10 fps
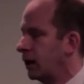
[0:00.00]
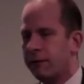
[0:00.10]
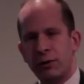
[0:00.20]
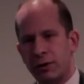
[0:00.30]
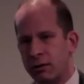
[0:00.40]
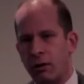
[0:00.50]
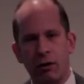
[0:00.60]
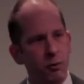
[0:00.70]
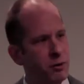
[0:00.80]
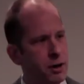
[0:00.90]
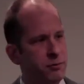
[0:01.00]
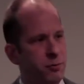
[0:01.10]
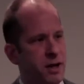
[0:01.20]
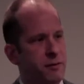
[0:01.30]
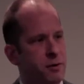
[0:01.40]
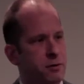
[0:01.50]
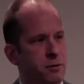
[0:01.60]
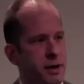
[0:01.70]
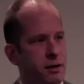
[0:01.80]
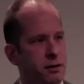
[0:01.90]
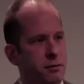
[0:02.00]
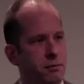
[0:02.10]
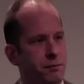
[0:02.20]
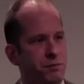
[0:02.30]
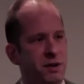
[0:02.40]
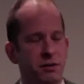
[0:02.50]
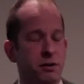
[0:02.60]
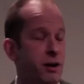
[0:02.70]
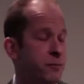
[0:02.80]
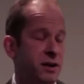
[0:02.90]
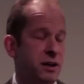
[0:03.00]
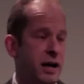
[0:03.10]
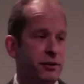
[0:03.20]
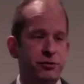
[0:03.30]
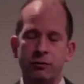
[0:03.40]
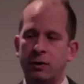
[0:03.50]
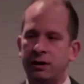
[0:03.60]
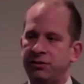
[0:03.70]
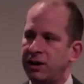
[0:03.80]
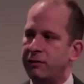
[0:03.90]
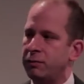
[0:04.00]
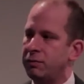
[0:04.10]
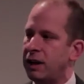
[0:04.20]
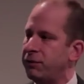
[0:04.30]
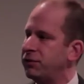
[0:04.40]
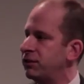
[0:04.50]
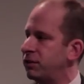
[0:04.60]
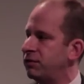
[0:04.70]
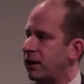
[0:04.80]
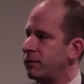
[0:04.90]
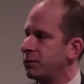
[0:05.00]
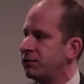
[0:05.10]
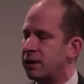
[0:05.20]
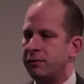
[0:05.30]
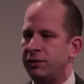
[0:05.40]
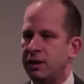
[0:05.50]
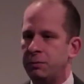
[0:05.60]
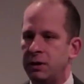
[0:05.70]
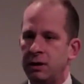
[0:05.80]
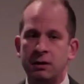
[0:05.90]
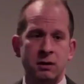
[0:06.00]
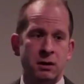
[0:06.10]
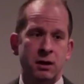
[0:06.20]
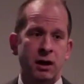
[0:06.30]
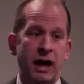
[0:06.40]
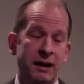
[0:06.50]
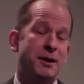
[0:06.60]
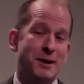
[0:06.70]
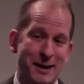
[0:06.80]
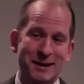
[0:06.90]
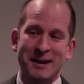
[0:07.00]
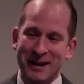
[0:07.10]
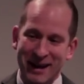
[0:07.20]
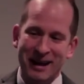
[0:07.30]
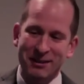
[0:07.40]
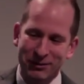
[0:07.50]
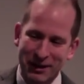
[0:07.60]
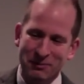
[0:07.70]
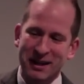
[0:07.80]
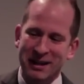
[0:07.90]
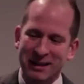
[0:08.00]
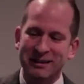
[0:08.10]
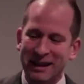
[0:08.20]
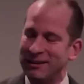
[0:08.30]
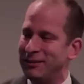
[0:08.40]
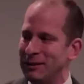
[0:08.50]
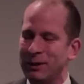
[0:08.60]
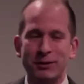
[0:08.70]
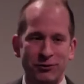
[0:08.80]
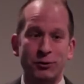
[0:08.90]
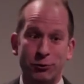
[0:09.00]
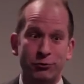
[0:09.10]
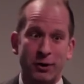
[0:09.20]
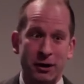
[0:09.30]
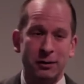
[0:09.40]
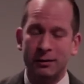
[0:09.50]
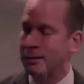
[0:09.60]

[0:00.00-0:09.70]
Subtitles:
Everything, all problems we have go away. The government can actually run deficits of 7% of GDP, and the debt to GDP ratio will shrink.